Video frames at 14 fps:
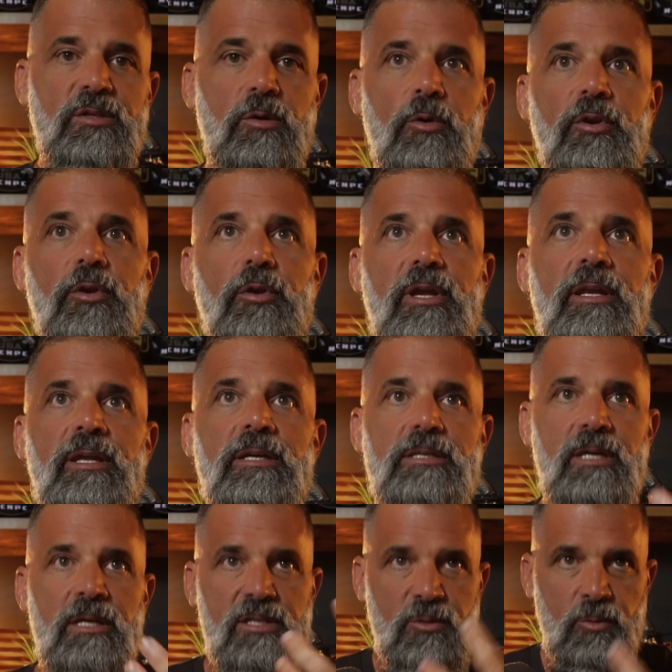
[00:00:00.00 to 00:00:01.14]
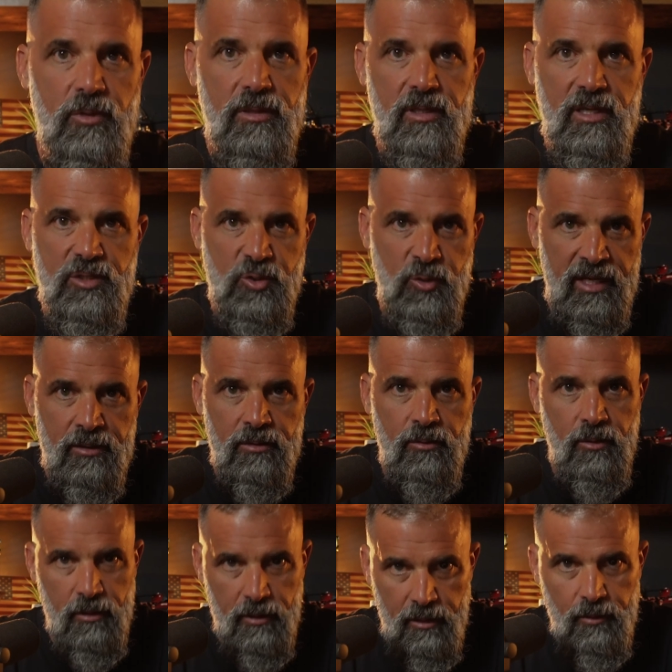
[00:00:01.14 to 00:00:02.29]
or you're getting in touch with a trainer
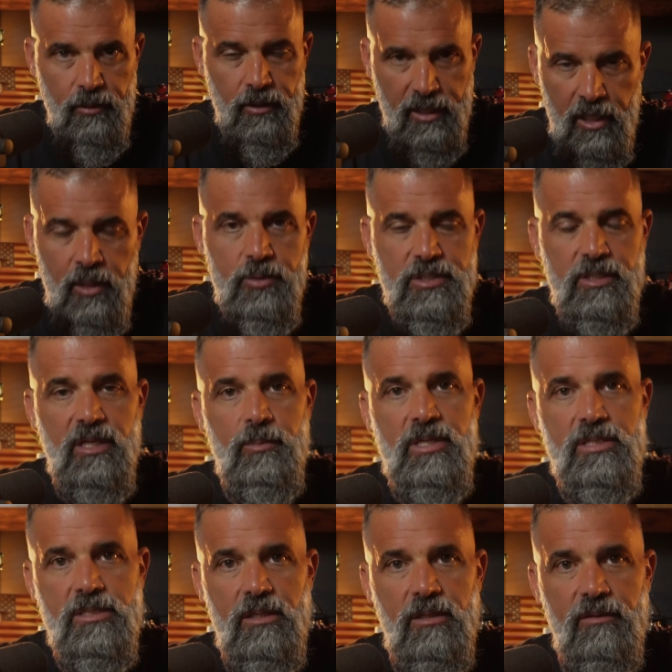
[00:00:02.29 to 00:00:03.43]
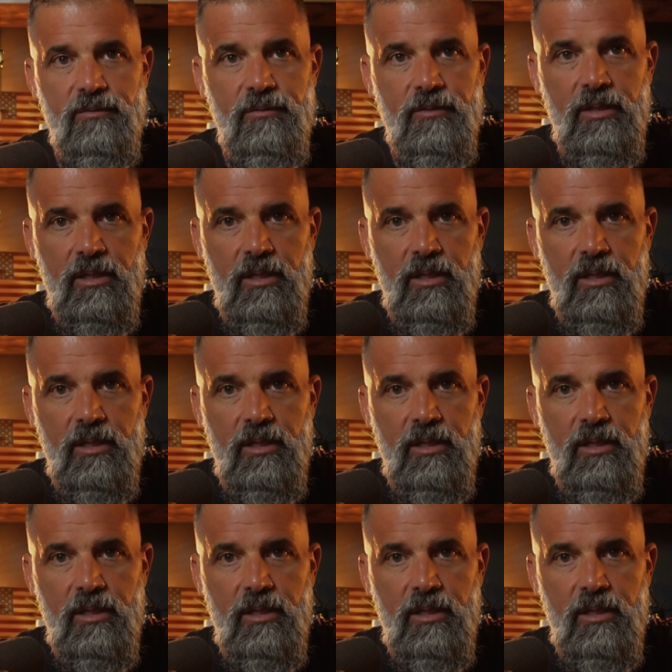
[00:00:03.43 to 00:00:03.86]
or a coach like myself,